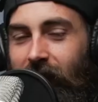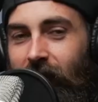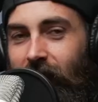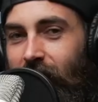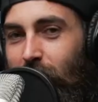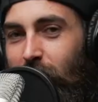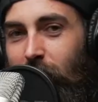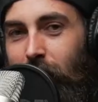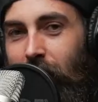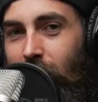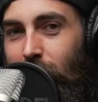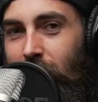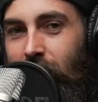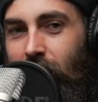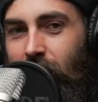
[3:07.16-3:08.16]
said something about, I
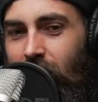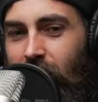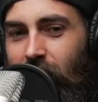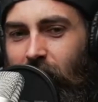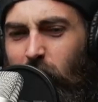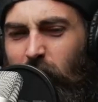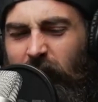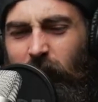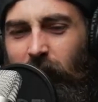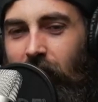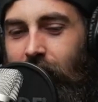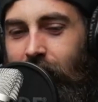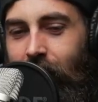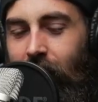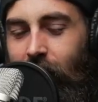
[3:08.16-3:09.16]
made it, it wasn't really a
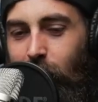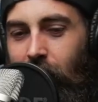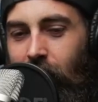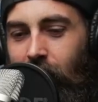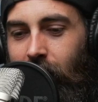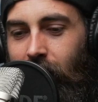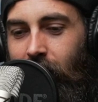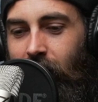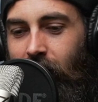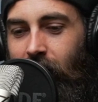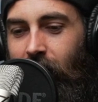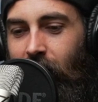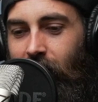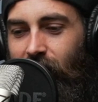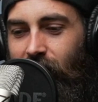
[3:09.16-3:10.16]
gag, but
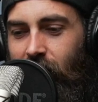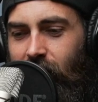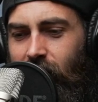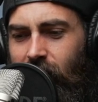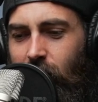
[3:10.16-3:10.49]
I said,